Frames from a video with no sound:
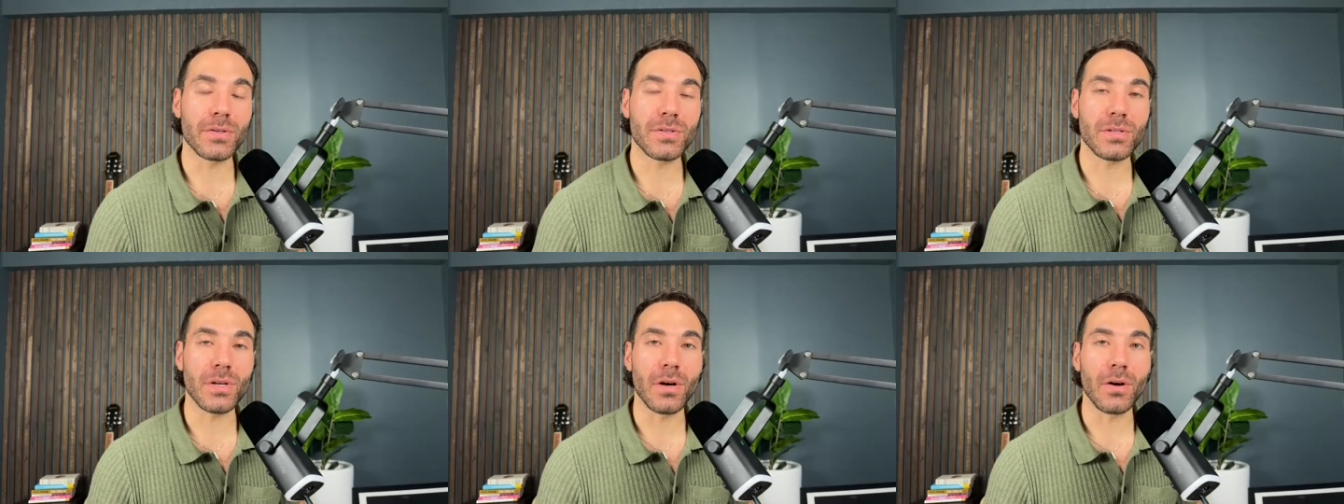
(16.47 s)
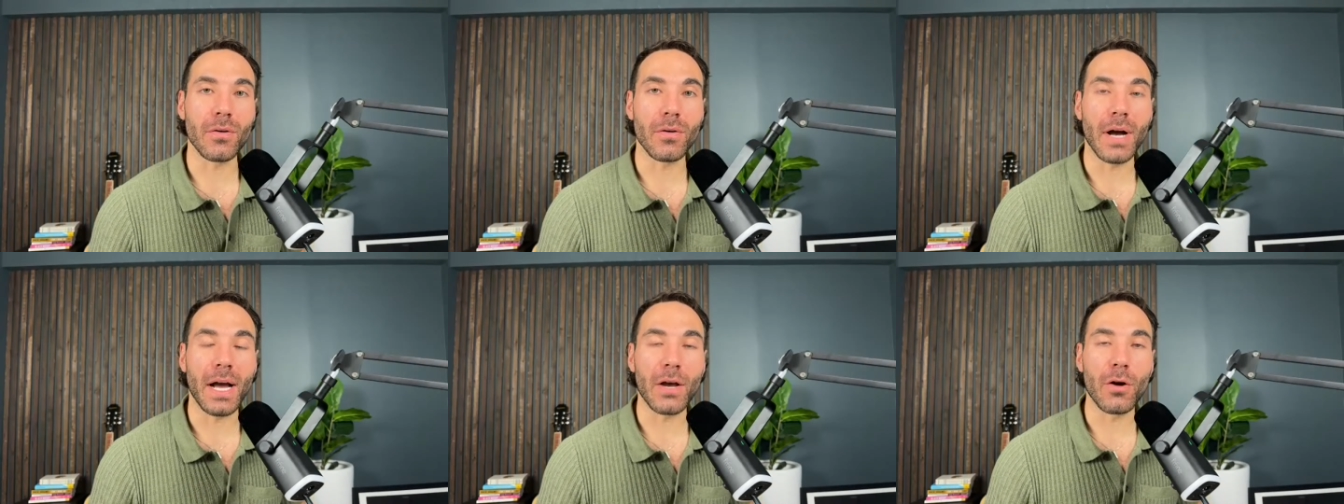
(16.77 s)

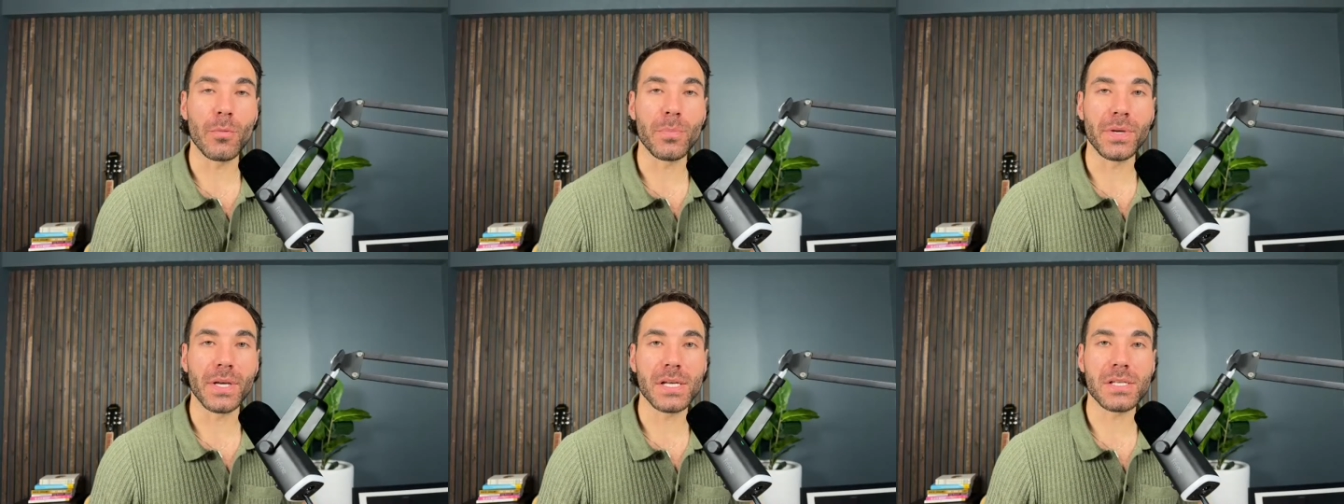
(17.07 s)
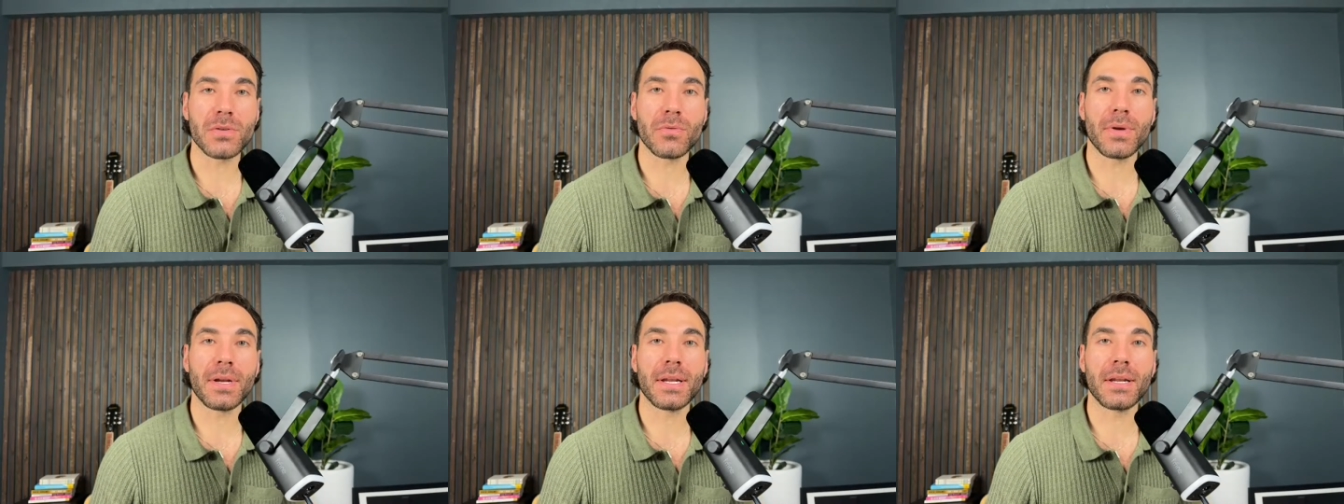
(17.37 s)
So I hope you
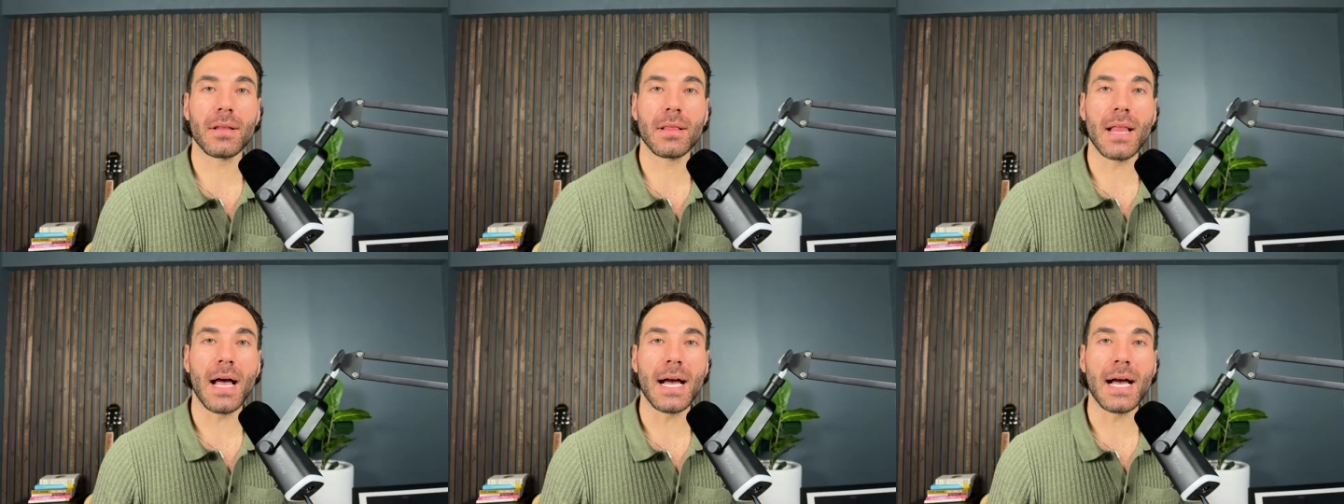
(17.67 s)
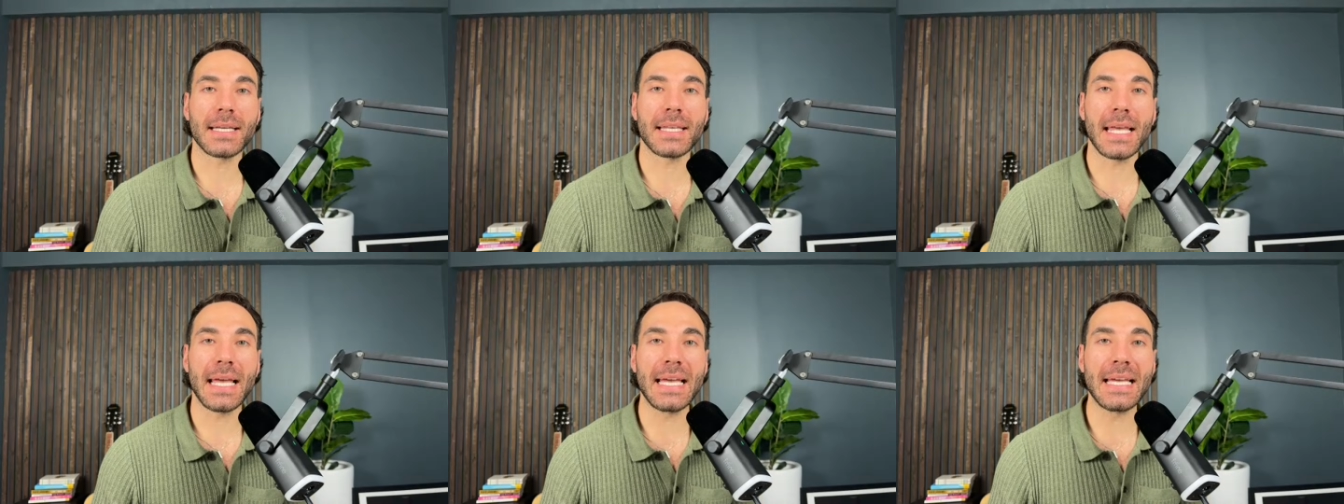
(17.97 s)
guys are ready to
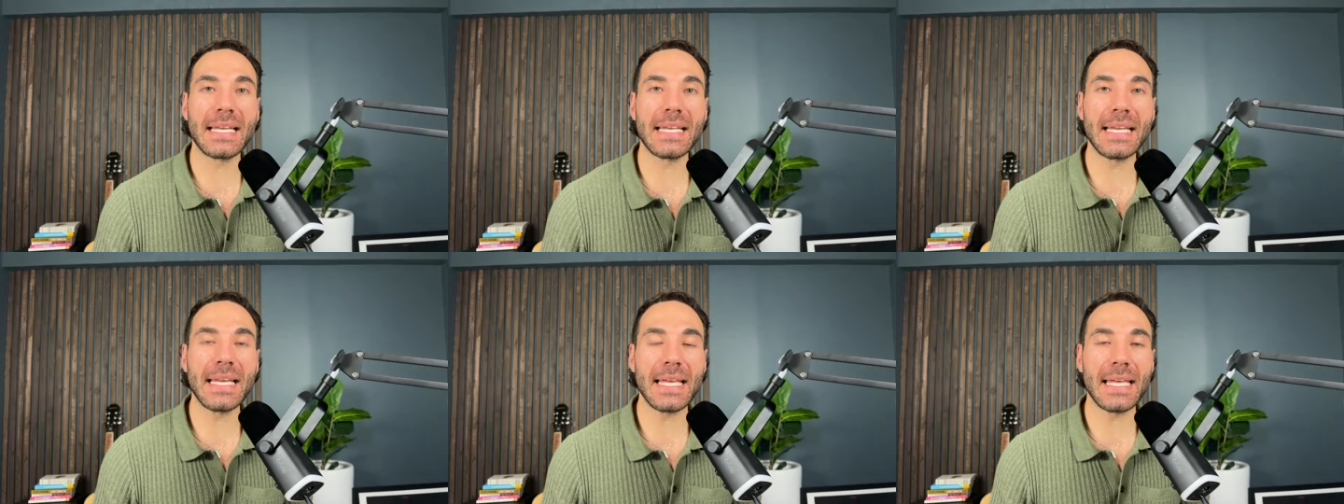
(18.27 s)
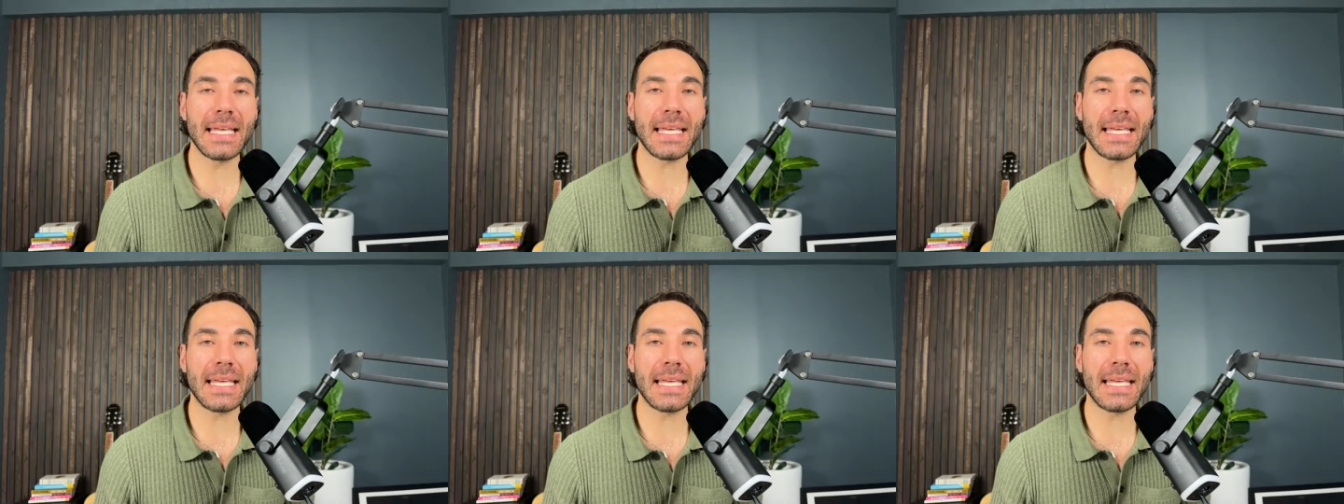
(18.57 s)
lock in,